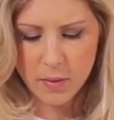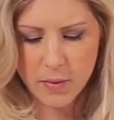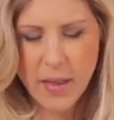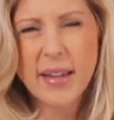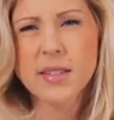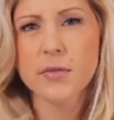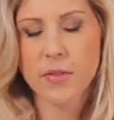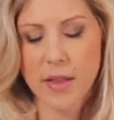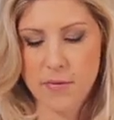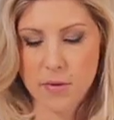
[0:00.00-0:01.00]
light
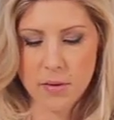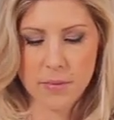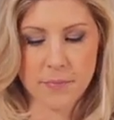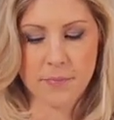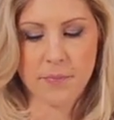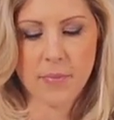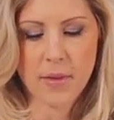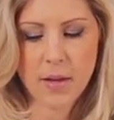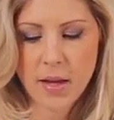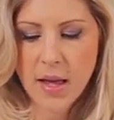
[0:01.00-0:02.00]
flavor.
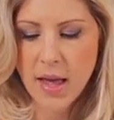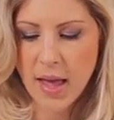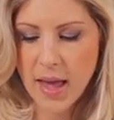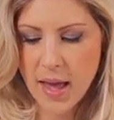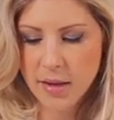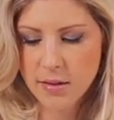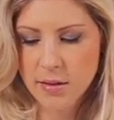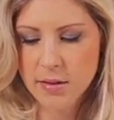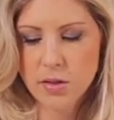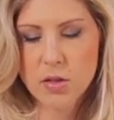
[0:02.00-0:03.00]

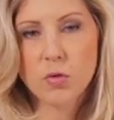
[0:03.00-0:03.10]
And to